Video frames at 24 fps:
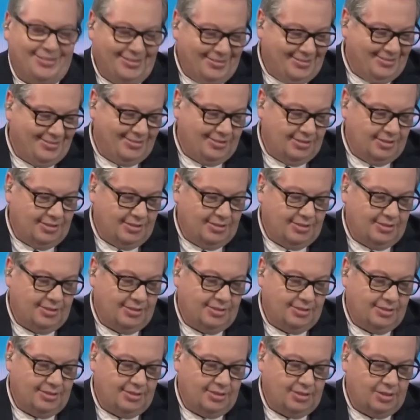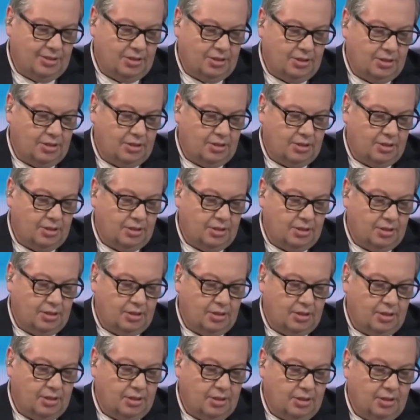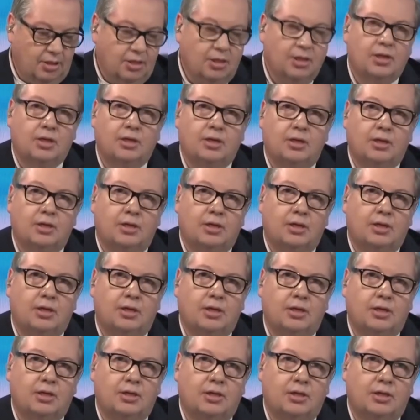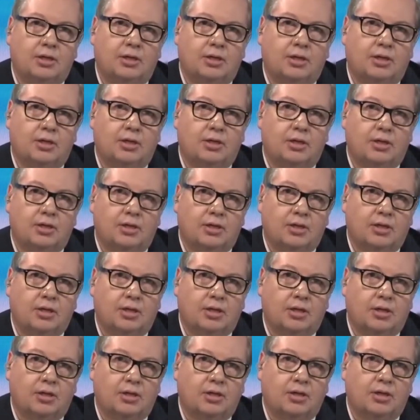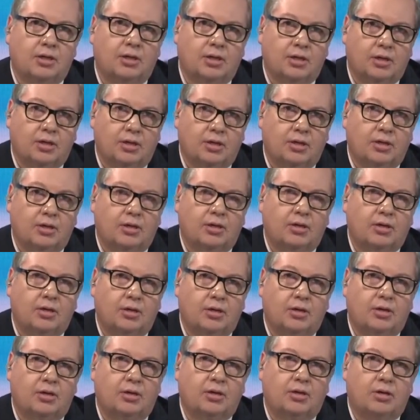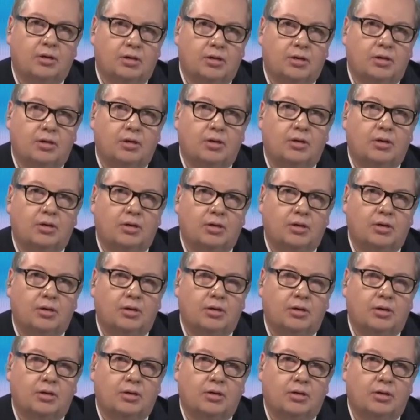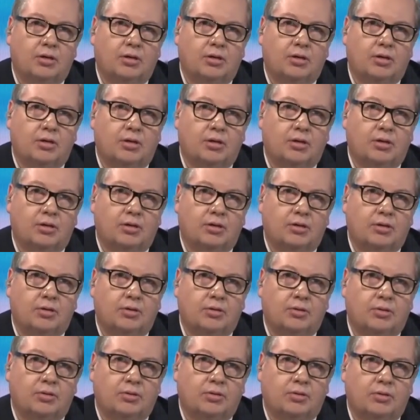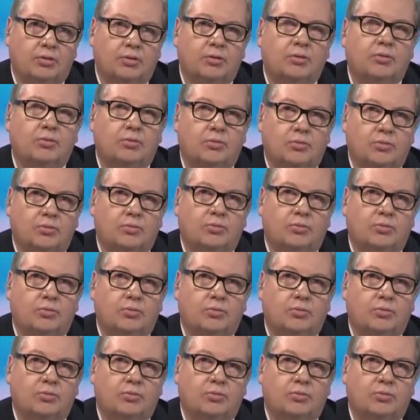This person isn't speaking.